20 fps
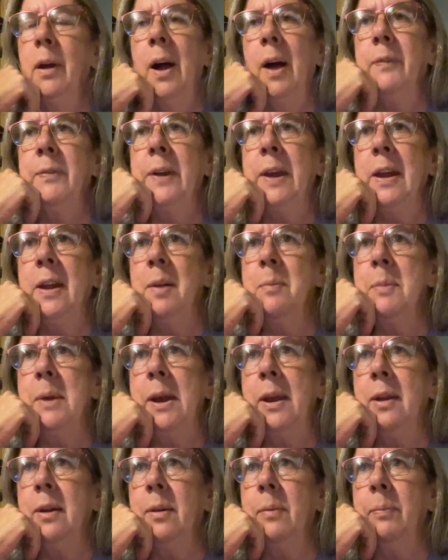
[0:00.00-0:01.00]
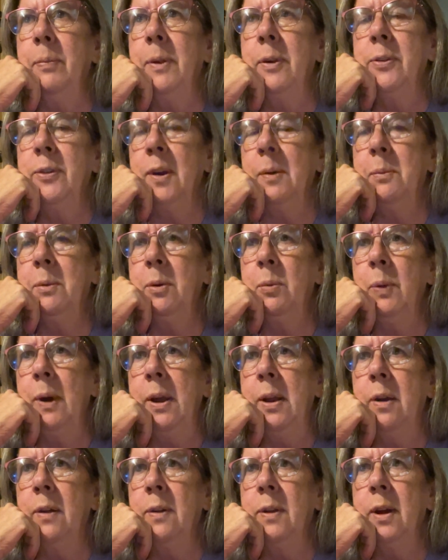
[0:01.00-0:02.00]
forget I made it. So I'm gonna wait
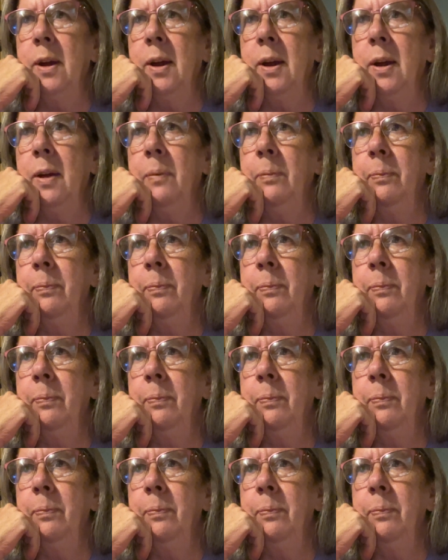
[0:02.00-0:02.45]
on that.